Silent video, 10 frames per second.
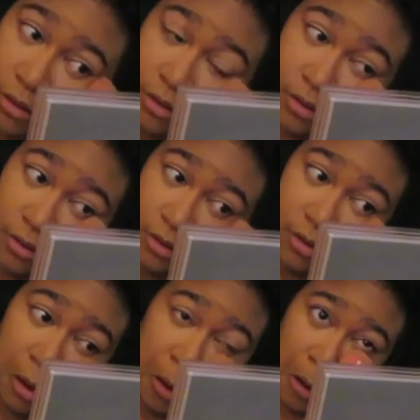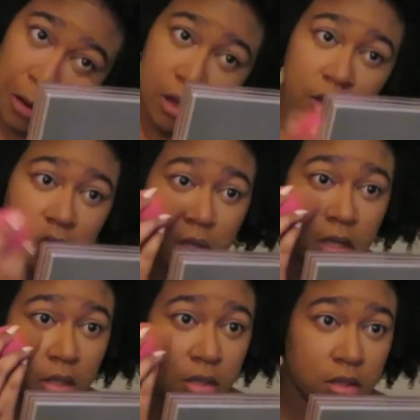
This concealer is really light.